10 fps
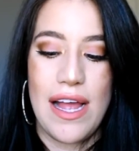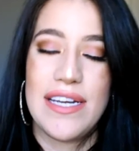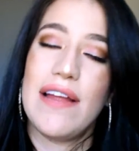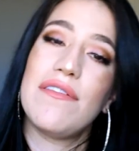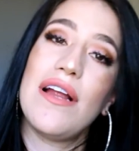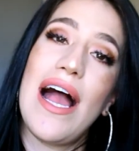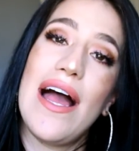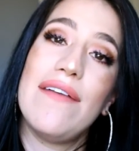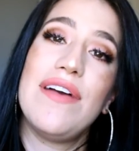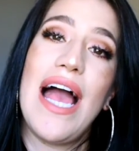I never
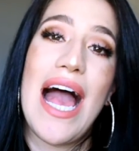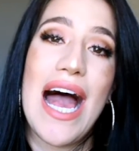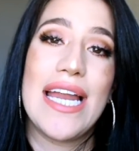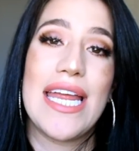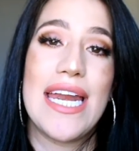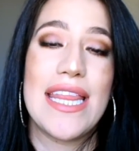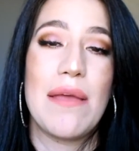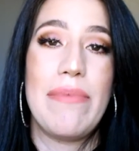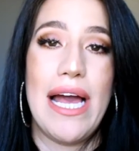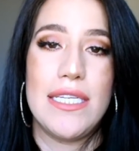have had
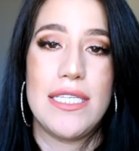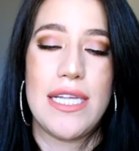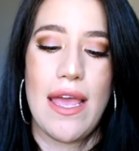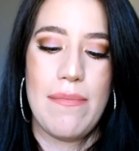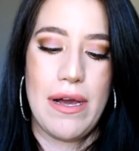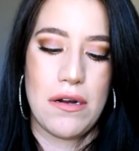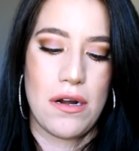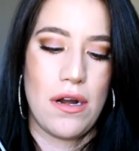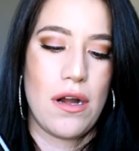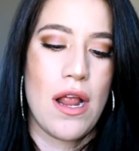anything bad to say about
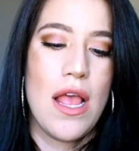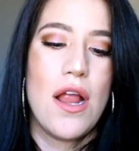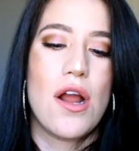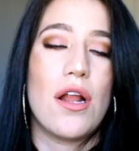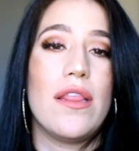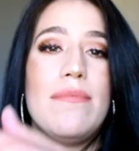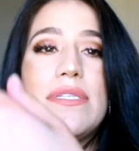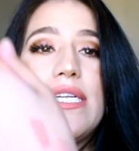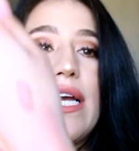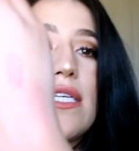her
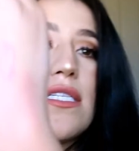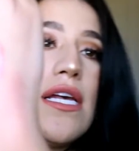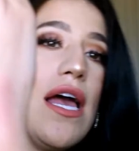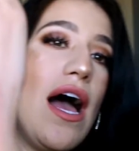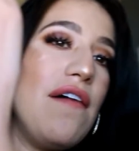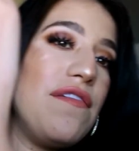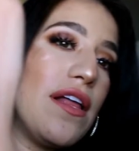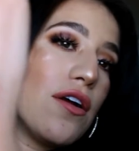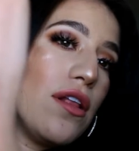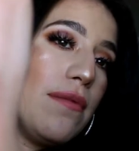lipsticks. I feel
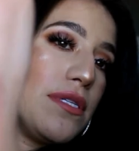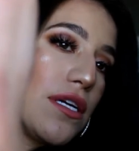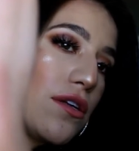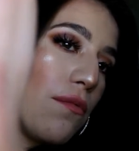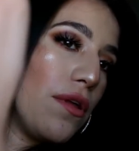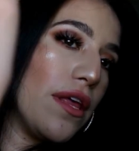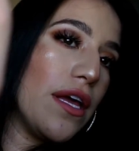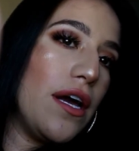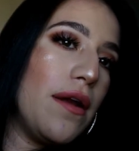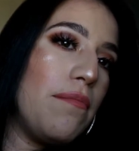like her lipsticks are really
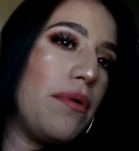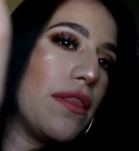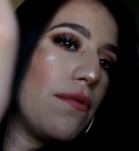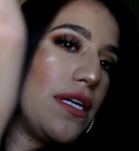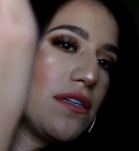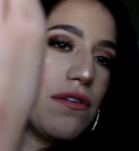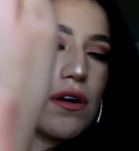good, but the rest of